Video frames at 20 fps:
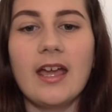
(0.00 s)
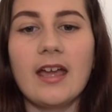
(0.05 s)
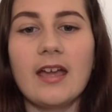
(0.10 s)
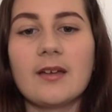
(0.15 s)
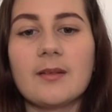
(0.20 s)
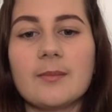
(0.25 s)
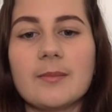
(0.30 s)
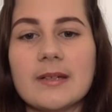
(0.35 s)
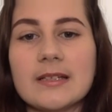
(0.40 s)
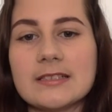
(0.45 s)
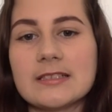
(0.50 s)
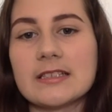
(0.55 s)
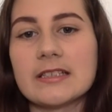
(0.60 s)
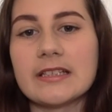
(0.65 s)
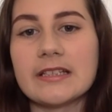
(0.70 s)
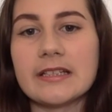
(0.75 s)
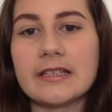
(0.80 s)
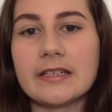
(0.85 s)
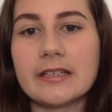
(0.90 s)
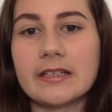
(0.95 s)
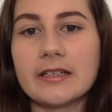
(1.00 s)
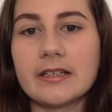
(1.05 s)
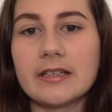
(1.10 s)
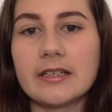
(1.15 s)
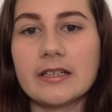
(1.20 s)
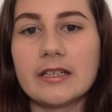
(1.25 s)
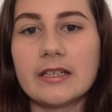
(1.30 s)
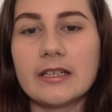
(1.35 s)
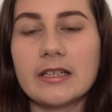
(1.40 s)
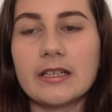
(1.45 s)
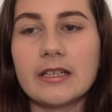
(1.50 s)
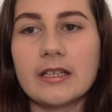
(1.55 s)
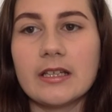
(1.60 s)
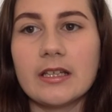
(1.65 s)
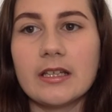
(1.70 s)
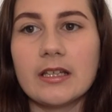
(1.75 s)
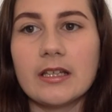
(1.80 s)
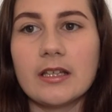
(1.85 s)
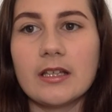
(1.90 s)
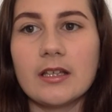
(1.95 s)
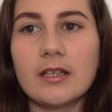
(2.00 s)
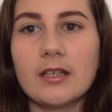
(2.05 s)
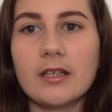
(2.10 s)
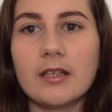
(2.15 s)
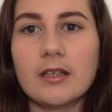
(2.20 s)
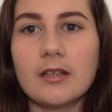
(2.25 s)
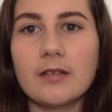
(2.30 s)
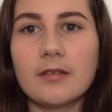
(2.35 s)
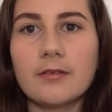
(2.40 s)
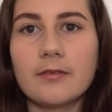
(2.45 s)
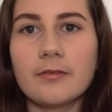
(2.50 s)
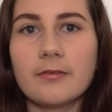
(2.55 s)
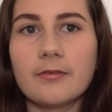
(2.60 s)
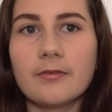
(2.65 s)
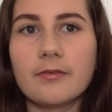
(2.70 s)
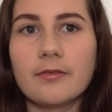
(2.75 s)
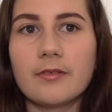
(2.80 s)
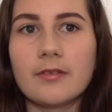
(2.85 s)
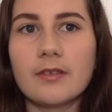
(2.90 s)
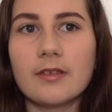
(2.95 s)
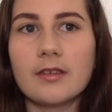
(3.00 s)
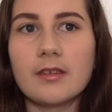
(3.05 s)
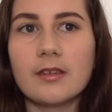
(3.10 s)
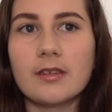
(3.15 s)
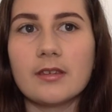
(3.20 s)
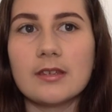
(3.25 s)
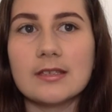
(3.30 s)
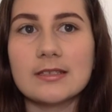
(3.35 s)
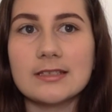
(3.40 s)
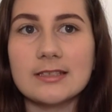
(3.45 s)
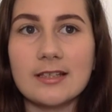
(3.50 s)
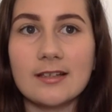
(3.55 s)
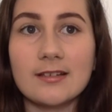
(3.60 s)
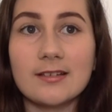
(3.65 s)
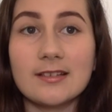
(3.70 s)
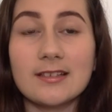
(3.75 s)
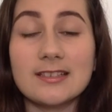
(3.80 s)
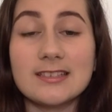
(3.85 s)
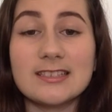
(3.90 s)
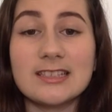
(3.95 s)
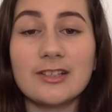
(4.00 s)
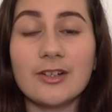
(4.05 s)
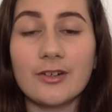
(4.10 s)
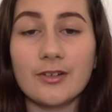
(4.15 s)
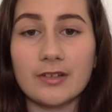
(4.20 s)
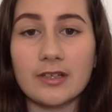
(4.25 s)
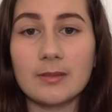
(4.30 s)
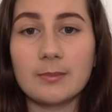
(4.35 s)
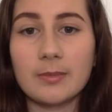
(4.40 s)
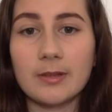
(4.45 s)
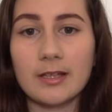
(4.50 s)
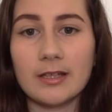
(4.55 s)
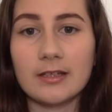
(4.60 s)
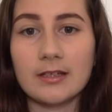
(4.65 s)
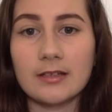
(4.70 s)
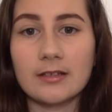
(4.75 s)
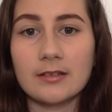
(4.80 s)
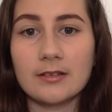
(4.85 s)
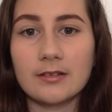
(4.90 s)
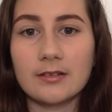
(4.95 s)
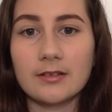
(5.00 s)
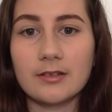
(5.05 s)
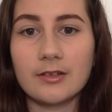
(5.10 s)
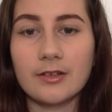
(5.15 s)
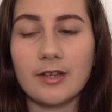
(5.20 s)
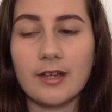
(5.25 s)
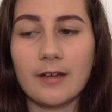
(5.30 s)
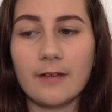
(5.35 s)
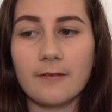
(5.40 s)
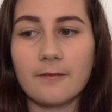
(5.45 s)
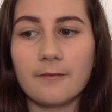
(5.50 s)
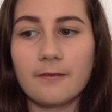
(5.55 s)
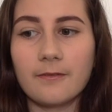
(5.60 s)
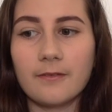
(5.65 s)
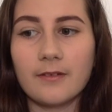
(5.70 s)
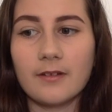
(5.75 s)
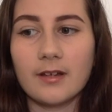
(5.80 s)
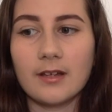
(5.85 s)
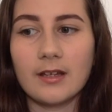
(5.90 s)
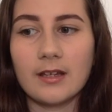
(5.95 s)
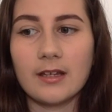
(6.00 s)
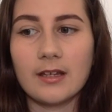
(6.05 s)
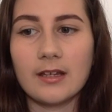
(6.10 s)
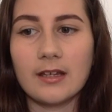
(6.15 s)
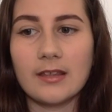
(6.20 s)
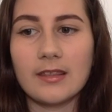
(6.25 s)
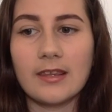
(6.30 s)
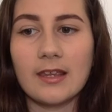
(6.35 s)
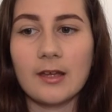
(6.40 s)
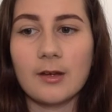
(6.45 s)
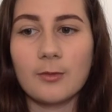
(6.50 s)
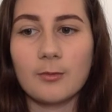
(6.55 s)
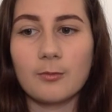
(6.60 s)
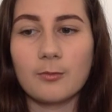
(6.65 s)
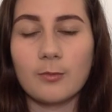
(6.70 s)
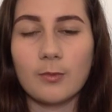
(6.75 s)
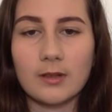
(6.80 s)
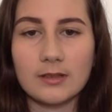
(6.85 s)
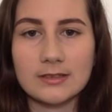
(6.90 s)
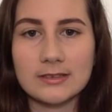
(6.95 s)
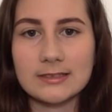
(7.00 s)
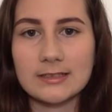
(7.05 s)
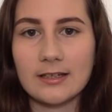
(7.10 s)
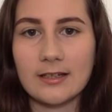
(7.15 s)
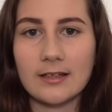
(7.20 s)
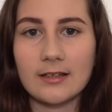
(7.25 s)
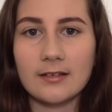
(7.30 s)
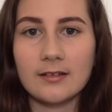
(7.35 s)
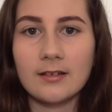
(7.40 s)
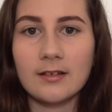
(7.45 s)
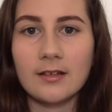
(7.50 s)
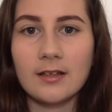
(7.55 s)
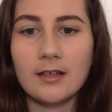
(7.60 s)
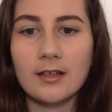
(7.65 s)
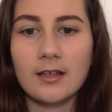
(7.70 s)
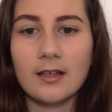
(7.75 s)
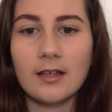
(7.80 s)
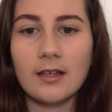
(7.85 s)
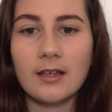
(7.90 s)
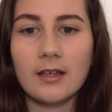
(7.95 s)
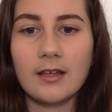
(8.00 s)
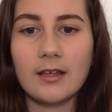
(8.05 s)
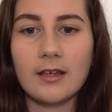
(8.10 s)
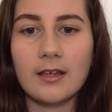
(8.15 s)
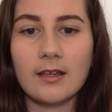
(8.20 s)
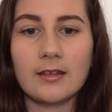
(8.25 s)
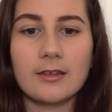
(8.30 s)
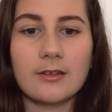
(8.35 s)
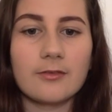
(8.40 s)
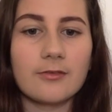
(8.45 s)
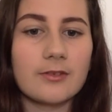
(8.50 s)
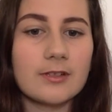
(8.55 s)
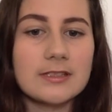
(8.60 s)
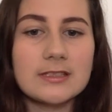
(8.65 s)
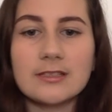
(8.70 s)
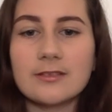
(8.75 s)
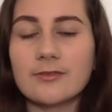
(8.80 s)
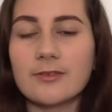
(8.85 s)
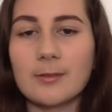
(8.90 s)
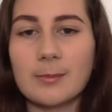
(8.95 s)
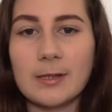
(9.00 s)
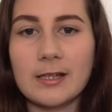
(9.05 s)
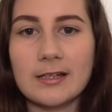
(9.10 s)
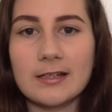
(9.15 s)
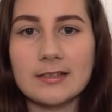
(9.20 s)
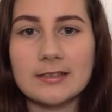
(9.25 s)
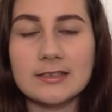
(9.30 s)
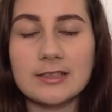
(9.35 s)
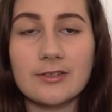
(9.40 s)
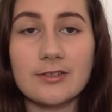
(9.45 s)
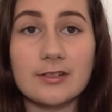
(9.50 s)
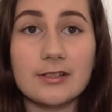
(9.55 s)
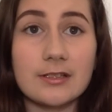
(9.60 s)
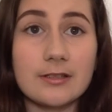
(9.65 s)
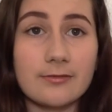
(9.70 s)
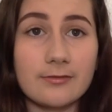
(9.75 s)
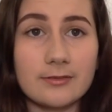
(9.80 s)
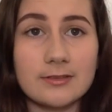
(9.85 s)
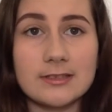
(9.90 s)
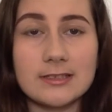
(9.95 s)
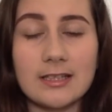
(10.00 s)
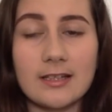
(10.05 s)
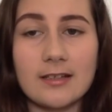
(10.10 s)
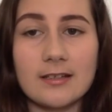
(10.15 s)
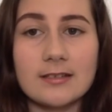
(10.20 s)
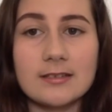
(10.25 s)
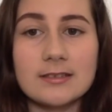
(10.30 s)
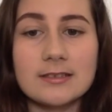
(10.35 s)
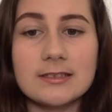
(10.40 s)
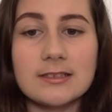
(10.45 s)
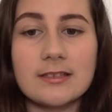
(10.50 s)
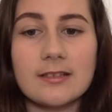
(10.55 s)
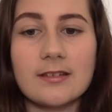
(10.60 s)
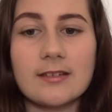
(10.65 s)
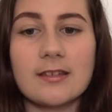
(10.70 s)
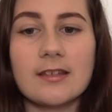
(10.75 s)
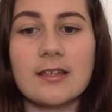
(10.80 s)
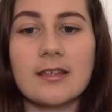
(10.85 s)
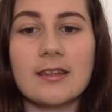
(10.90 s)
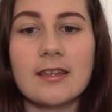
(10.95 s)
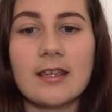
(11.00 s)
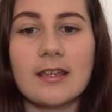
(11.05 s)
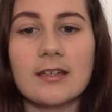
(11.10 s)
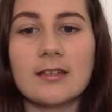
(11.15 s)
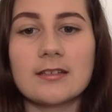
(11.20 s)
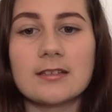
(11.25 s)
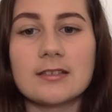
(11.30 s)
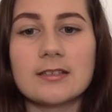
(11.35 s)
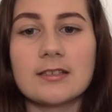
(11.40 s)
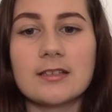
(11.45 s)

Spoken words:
And basically, if the sun is the only planet you have in that one sign, and the rest of your planets are in different signs, then that